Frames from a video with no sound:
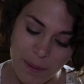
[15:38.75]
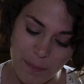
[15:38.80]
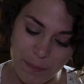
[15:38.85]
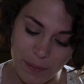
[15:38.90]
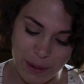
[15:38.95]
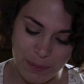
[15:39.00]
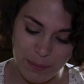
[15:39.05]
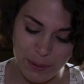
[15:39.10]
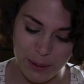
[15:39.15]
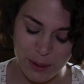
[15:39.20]

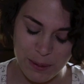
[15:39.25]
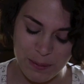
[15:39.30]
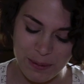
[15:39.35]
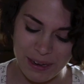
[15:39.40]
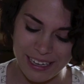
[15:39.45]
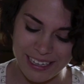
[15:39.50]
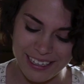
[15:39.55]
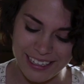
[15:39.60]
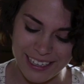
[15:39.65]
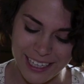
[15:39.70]
My pair
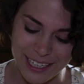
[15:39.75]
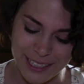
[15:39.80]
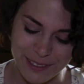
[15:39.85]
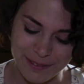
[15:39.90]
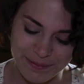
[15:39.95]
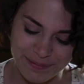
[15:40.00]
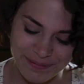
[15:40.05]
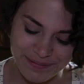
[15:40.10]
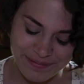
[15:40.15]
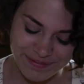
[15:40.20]
bad type.
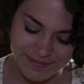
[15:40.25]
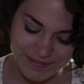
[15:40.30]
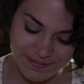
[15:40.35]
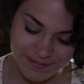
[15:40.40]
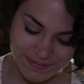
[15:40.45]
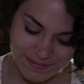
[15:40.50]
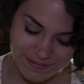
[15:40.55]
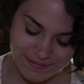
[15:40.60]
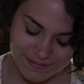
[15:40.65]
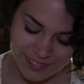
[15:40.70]

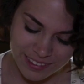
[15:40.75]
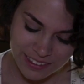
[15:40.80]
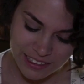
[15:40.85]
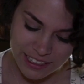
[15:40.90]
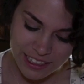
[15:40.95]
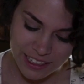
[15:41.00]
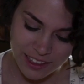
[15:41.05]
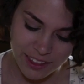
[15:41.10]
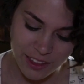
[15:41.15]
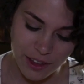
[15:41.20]

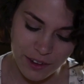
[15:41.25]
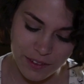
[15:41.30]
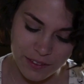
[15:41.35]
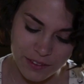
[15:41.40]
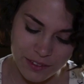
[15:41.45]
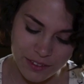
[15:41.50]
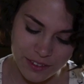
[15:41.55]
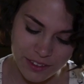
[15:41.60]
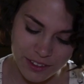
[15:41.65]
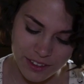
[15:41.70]
He
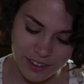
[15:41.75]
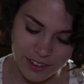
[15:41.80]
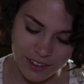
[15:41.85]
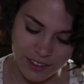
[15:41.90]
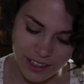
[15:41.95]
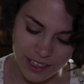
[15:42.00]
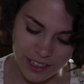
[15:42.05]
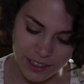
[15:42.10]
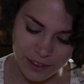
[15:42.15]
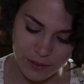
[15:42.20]
loved
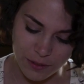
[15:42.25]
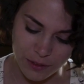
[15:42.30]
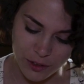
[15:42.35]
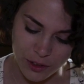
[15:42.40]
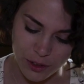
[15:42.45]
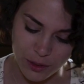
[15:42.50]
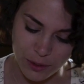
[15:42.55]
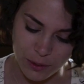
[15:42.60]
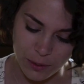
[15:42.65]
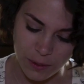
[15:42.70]
like
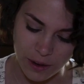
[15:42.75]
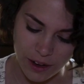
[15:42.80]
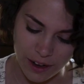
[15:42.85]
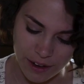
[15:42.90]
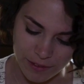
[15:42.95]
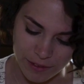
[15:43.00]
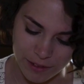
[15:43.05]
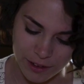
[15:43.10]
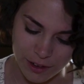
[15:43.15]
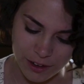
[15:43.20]
few
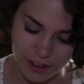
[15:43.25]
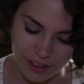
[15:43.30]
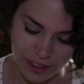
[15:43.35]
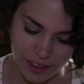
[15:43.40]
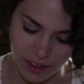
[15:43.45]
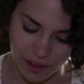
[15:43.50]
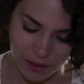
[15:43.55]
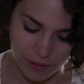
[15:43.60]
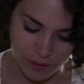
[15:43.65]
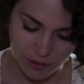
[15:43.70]
ever could
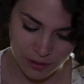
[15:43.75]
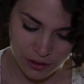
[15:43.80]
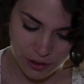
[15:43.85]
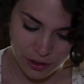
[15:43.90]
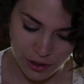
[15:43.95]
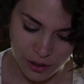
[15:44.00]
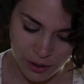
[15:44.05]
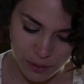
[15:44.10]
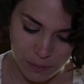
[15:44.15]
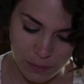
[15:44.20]
love,
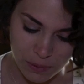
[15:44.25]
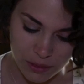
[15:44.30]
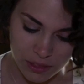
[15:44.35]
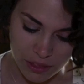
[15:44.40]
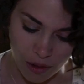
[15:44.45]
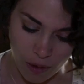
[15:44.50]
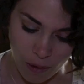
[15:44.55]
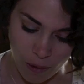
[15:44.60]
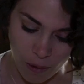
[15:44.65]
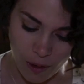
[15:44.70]
with
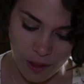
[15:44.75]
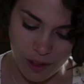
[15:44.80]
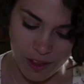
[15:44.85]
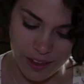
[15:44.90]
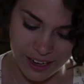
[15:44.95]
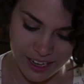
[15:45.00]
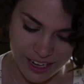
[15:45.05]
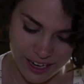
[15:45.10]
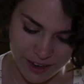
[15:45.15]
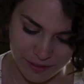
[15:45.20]
all
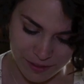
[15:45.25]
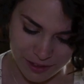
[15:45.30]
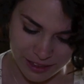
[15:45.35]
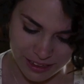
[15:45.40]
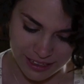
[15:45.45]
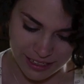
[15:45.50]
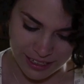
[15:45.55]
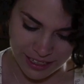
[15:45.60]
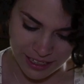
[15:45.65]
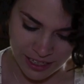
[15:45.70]
and
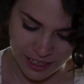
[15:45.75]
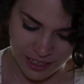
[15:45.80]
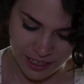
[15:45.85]
everything.